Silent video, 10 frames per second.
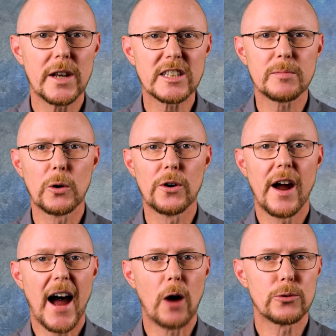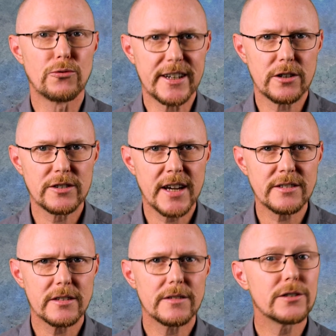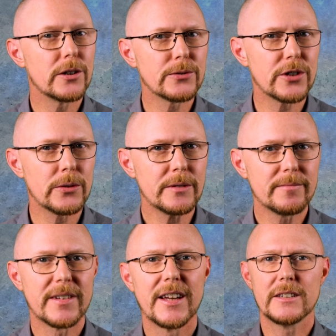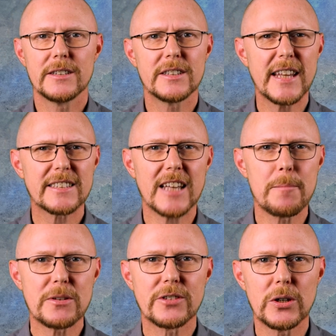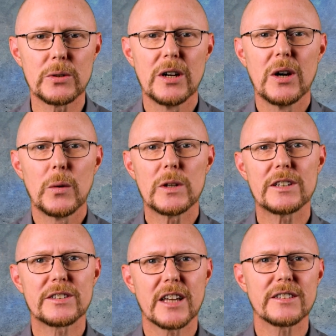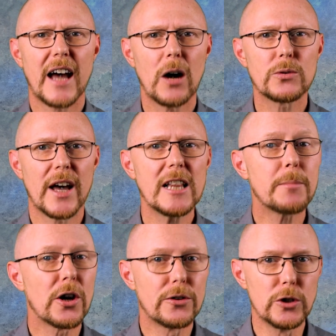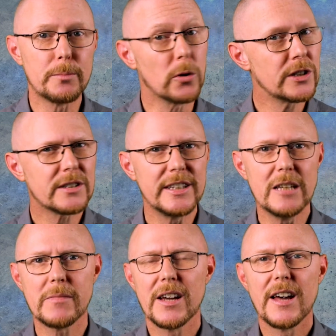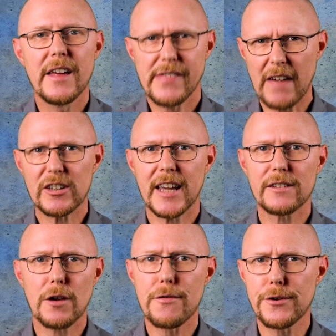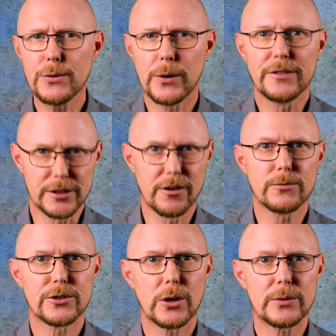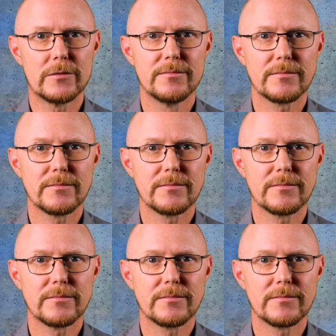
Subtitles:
we'll explore how to recognize the Groan Zone. In the next episode, we'll discuss how to help a group or a team navigate through the Groan Zone.